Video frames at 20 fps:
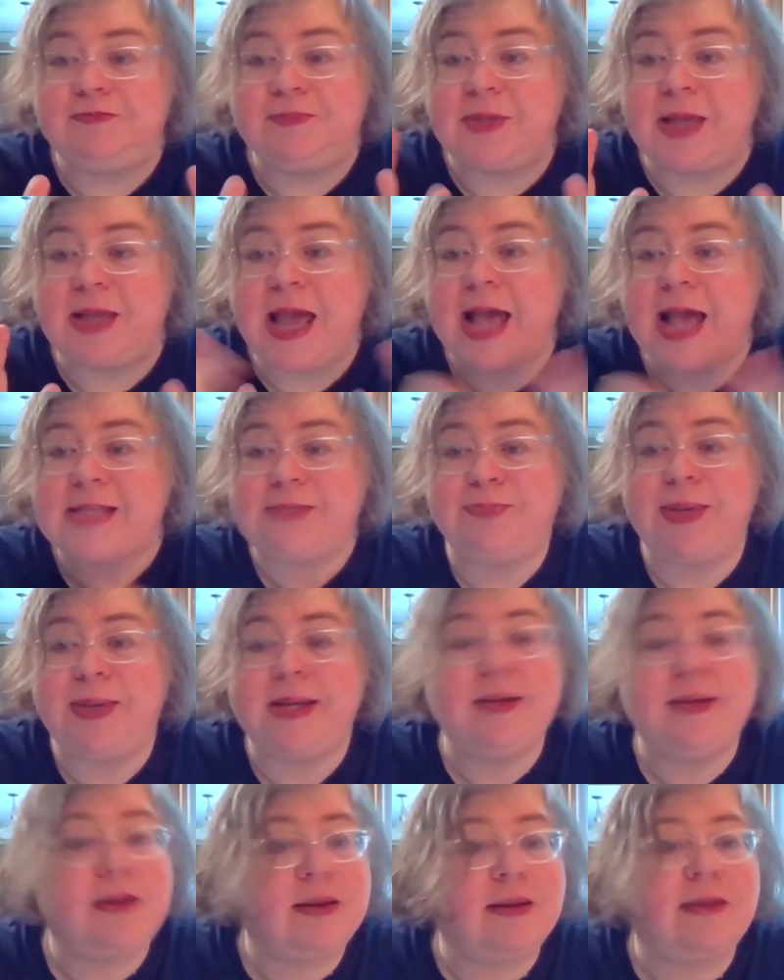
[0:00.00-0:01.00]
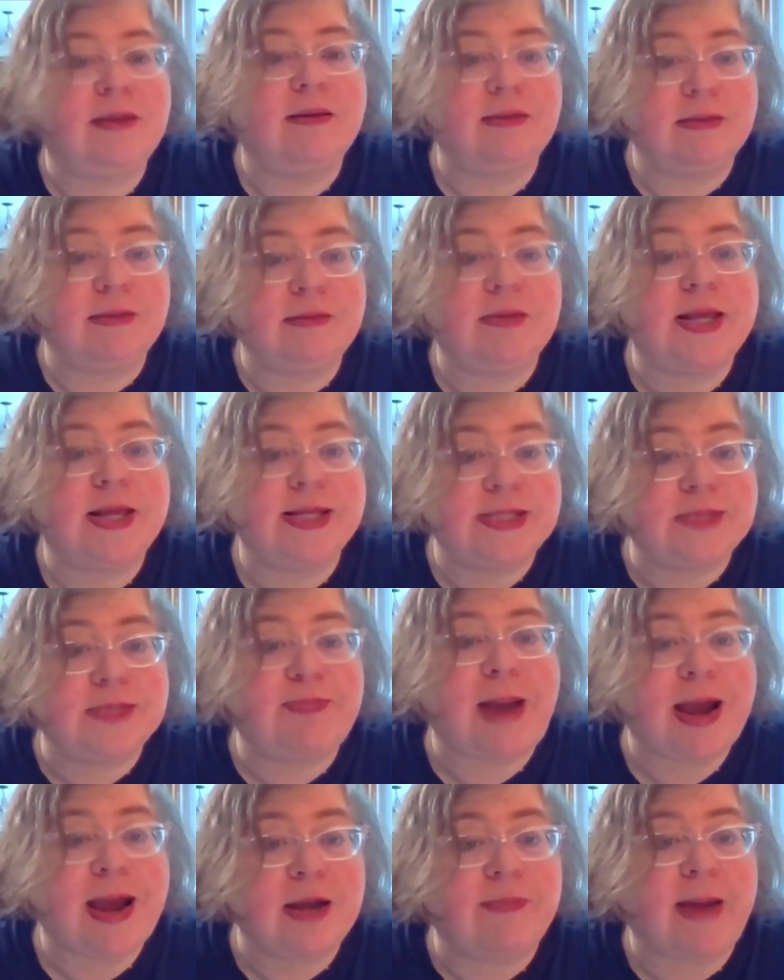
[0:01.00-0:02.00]
has been
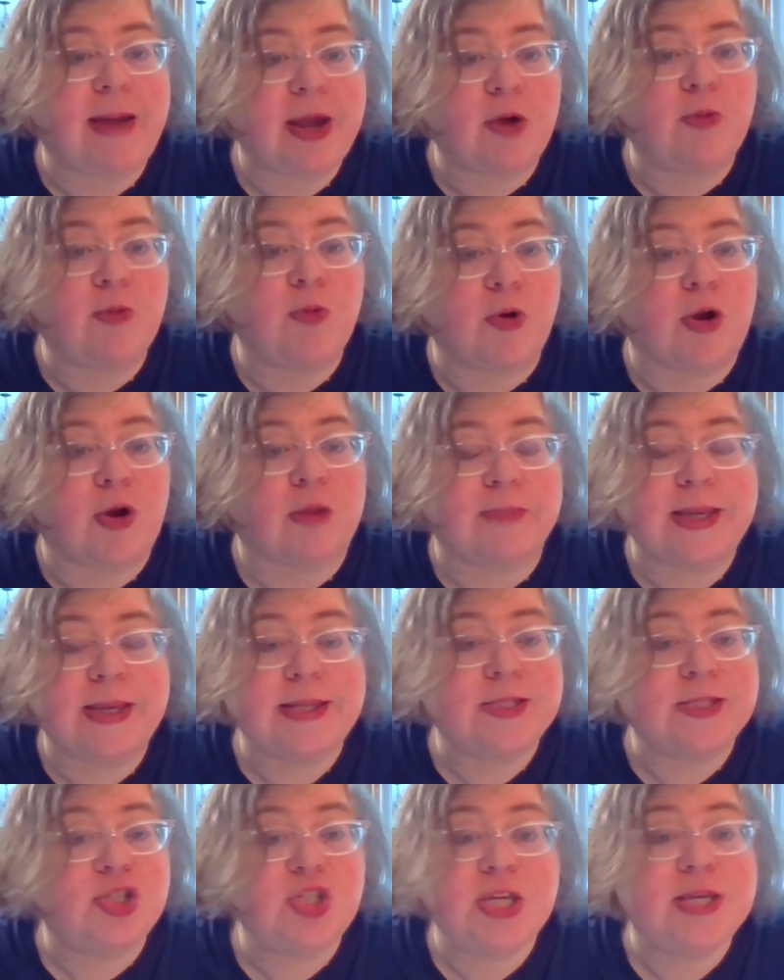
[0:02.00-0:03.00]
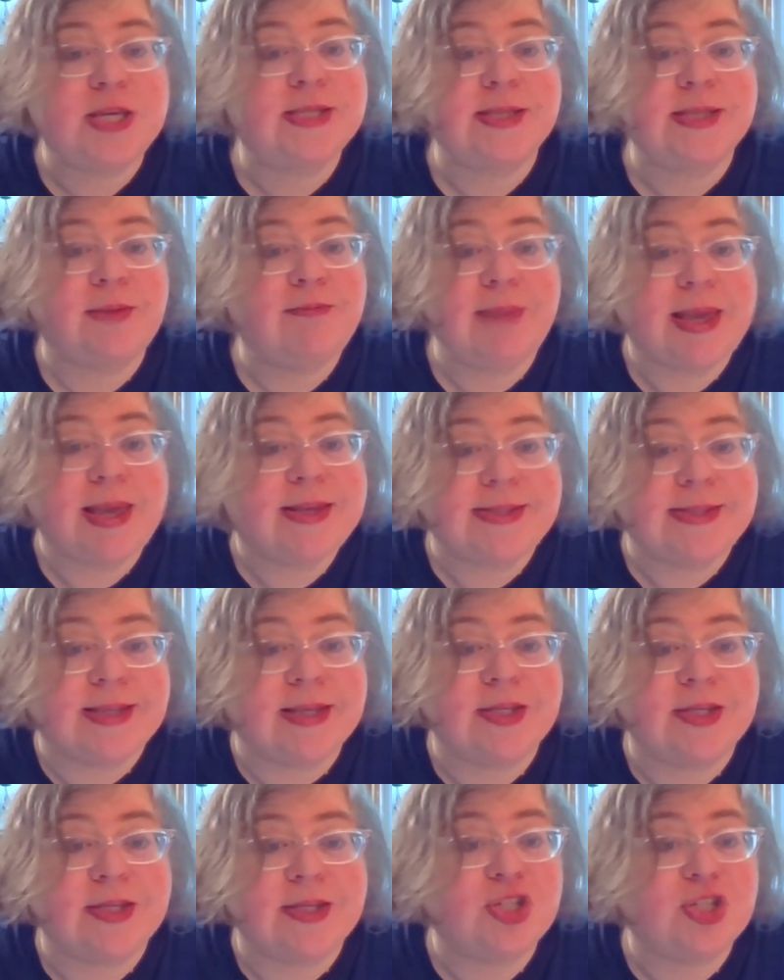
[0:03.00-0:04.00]
inspired by her work because she's
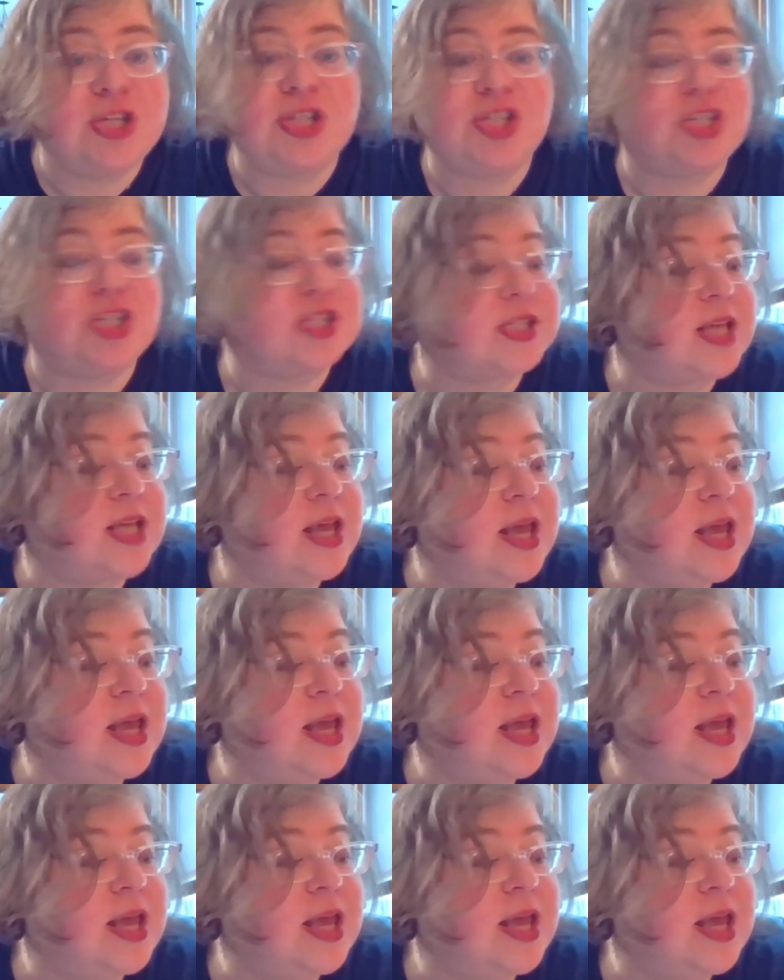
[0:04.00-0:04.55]
amazing. She's just